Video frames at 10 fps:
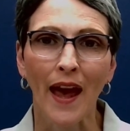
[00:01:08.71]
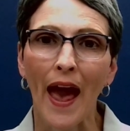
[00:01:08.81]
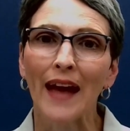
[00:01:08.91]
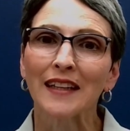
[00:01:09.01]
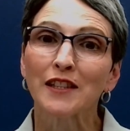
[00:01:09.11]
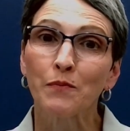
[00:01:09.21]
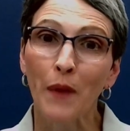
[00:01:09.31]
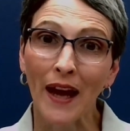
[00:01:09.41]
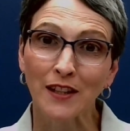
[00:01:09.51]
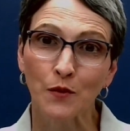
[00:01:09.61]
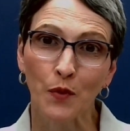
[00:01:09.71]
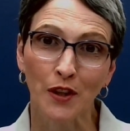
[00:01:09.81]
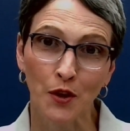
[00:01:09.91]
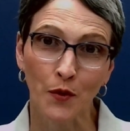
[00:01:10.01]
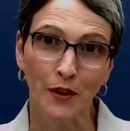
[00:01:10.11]
And it's best when
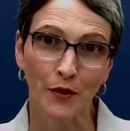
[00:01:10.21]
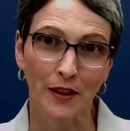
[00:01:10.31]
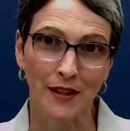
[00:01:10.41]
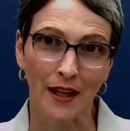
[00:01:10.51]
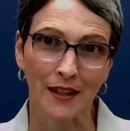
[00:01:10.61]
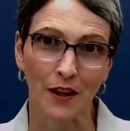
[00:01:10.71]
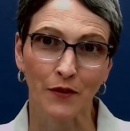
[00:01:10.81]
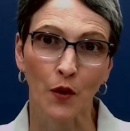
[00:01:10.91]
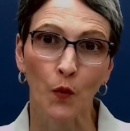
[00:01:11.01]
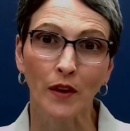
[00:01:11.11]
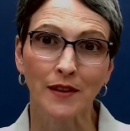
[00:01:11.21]
you and your executive can work